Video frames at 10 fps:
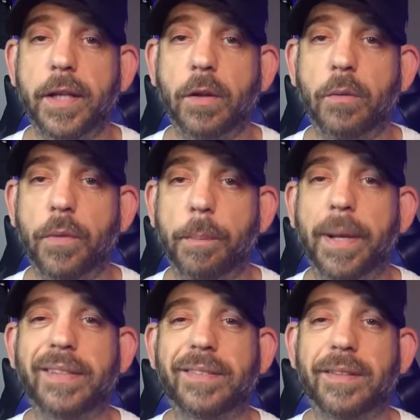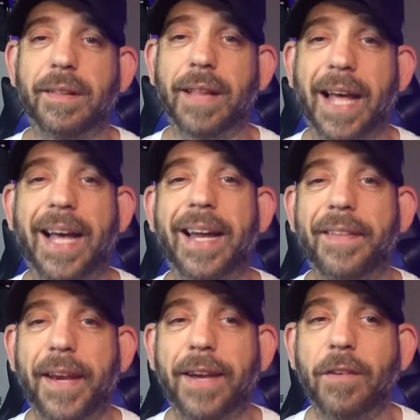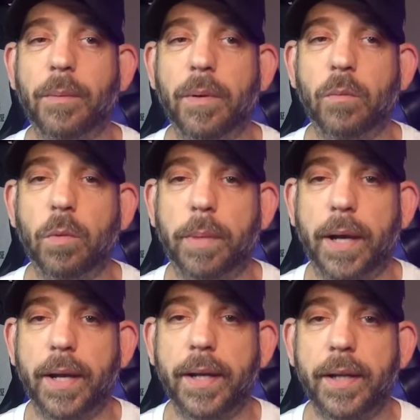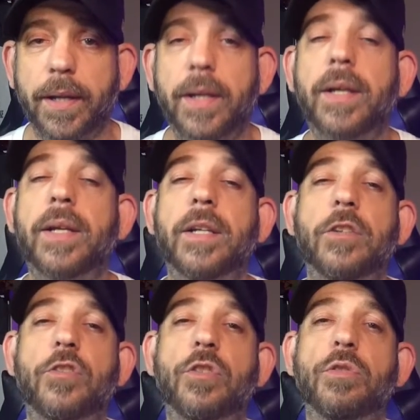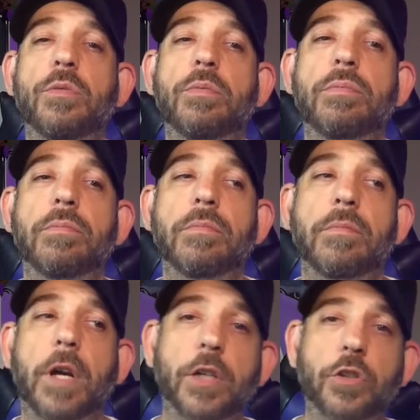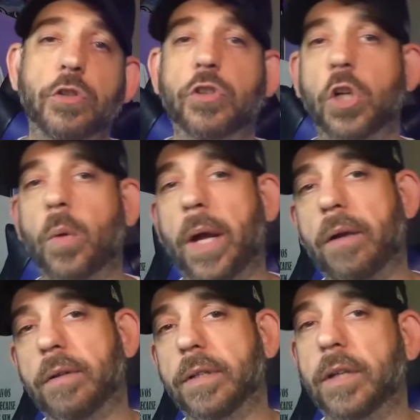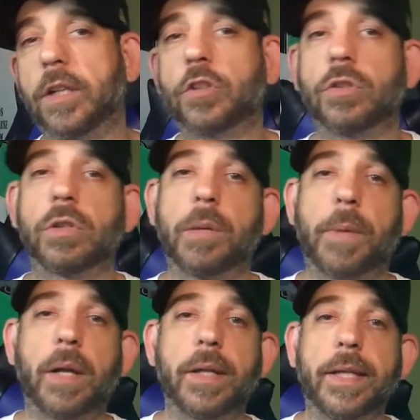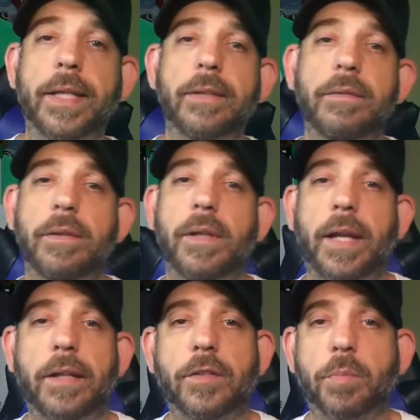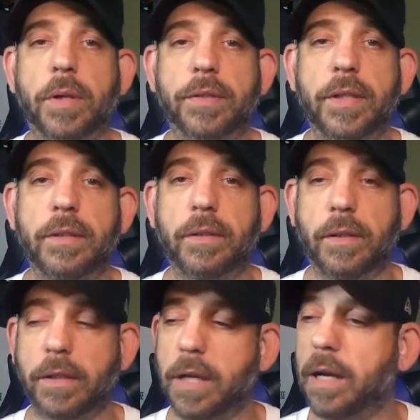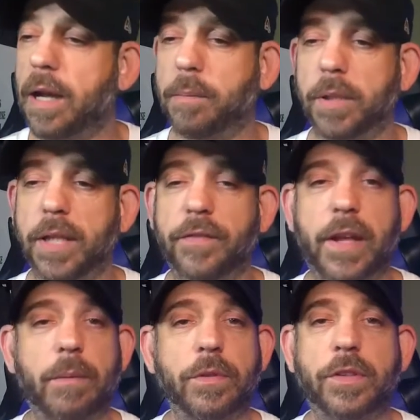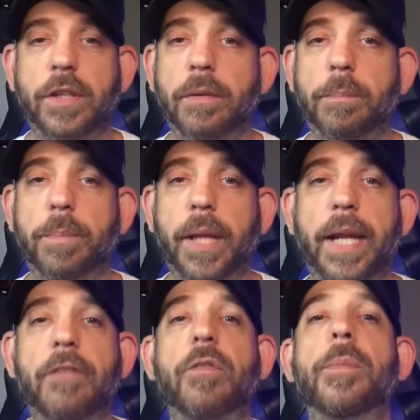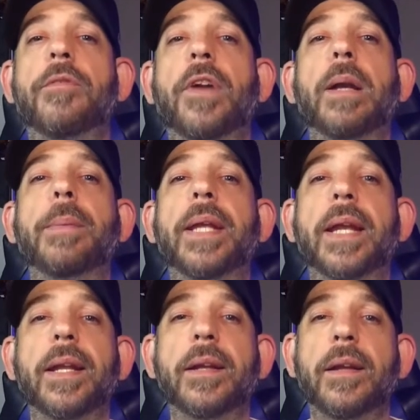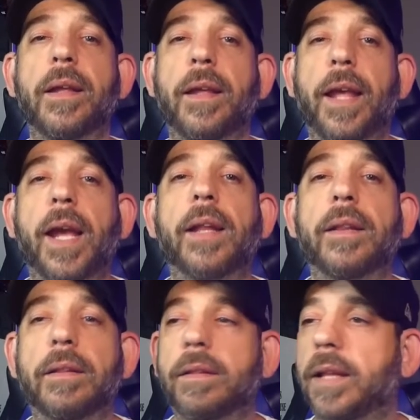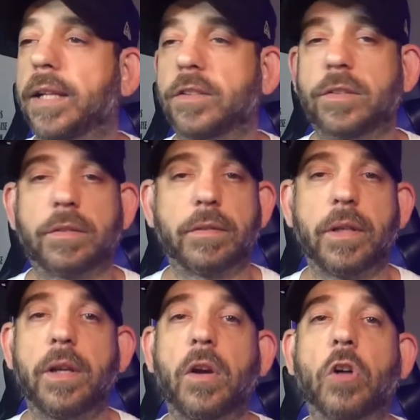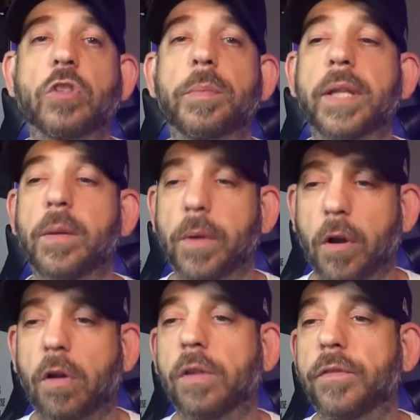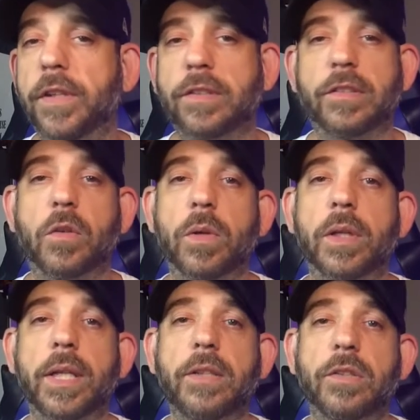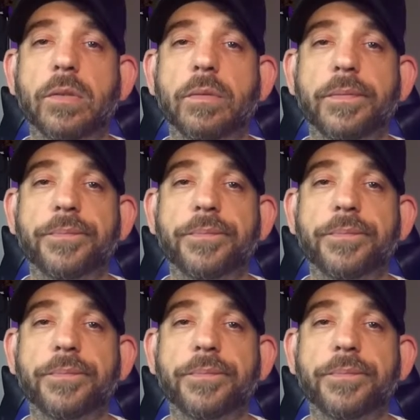you know, the best lie that everyone will buy to usher Joe out and usher Kamala in as president. I believe that was their plan from the very beginning, and that's ultimately what all of this is going to lead to.